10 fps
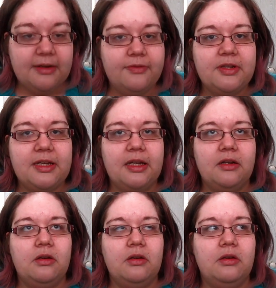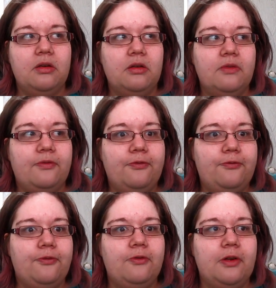enough to get
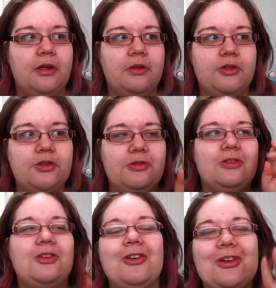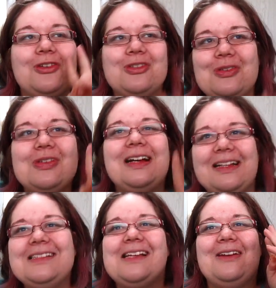you got two
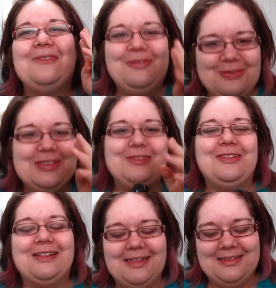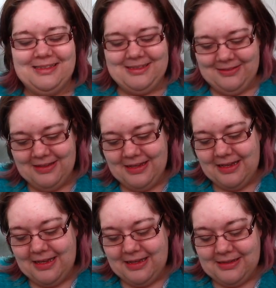colors out of four different colors.
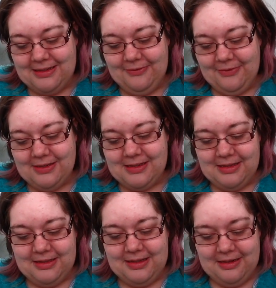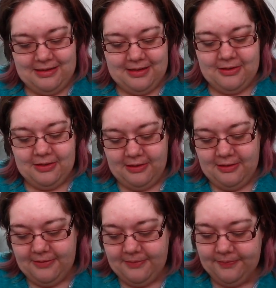So the first color that I
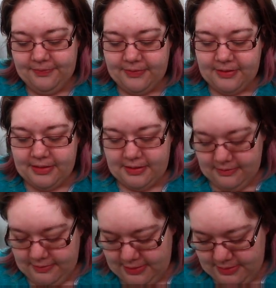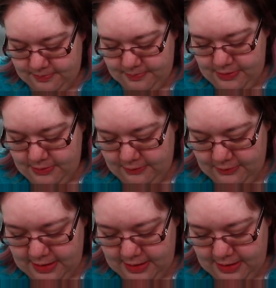got, which is a beautiful